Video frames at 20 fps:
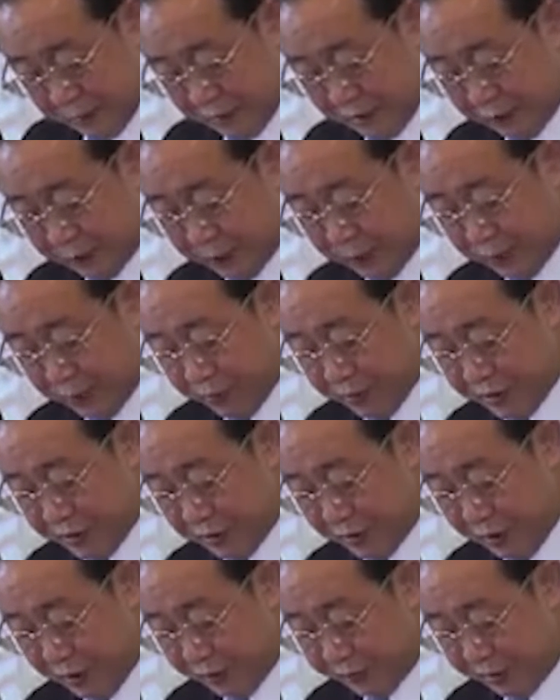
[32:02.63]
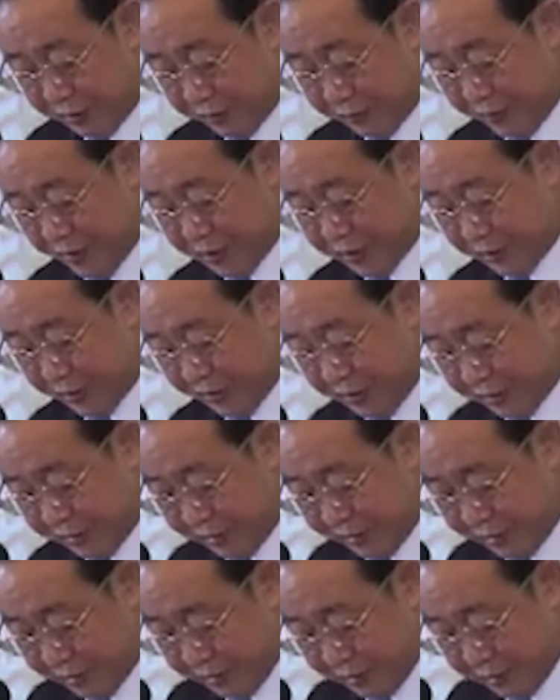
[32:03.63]
the promotion of investment
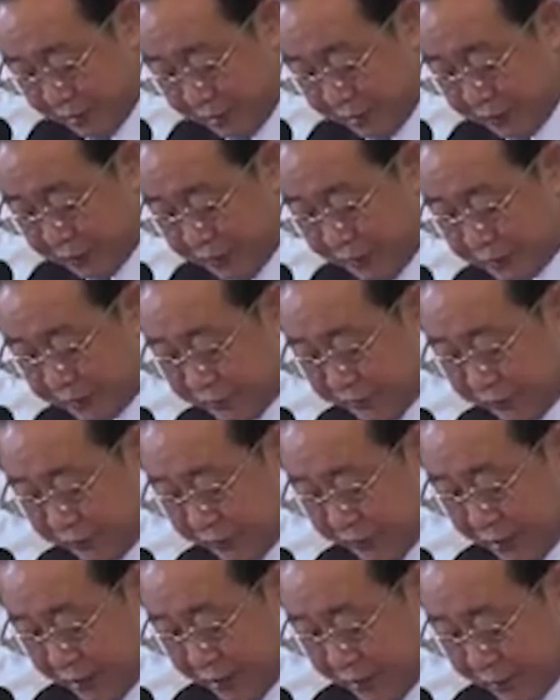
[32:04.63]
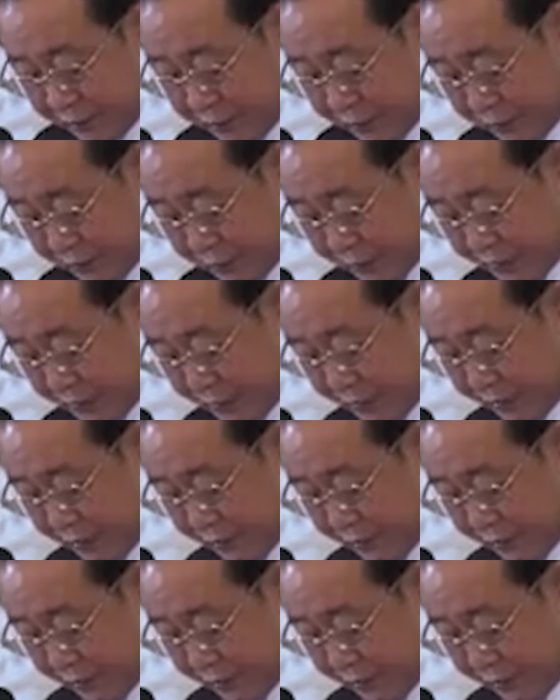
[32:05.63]
in electric vehicles